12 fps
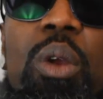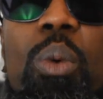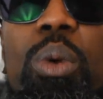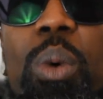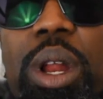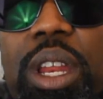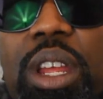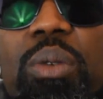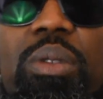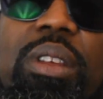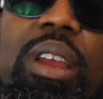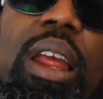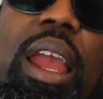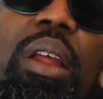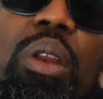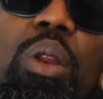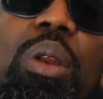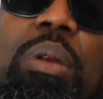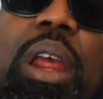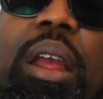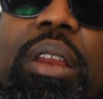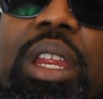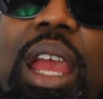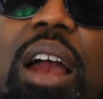One thing you see in
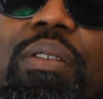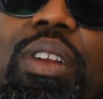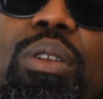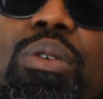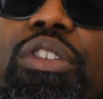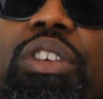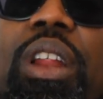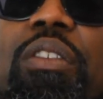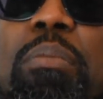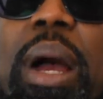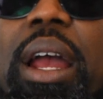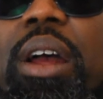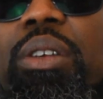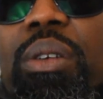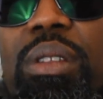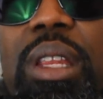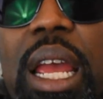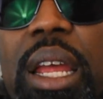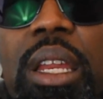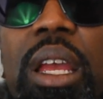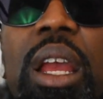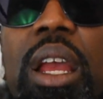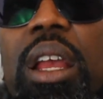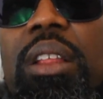the evolution of my
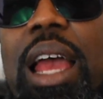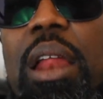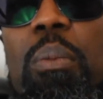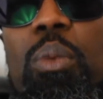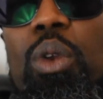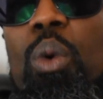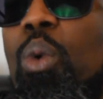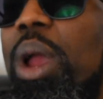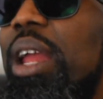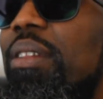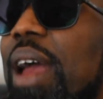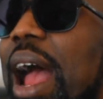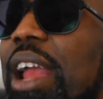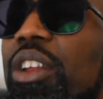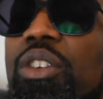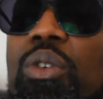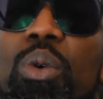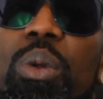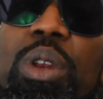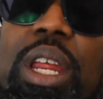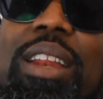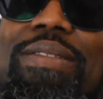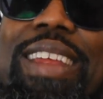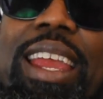understanding is that the way I
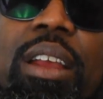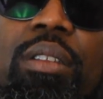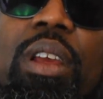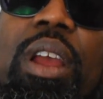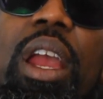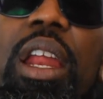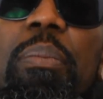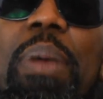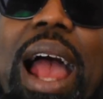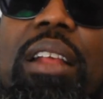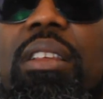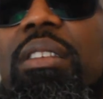did things in the past